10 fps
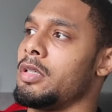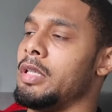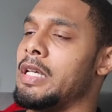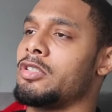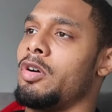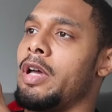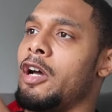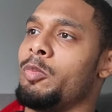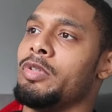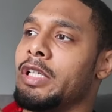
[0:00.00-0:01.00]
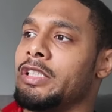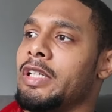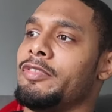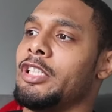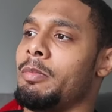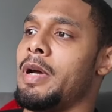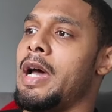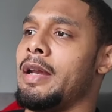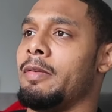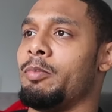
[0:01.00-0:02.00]
That's gonna help you to shift your
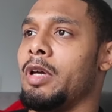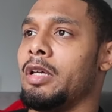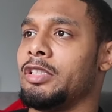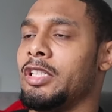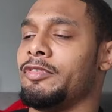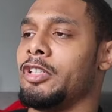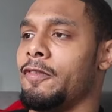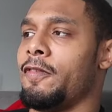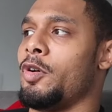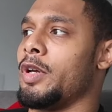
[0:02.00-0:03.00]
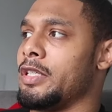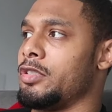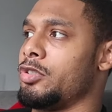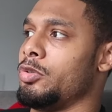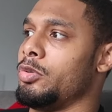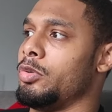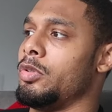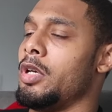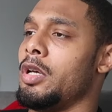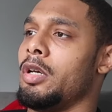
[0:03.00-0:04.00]
mind and shift your focus to
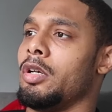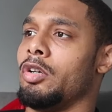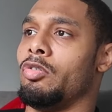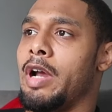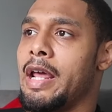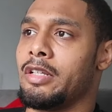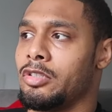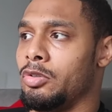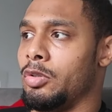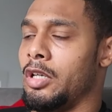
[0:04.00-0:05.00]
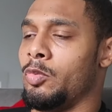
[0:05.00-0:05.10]
gratitude.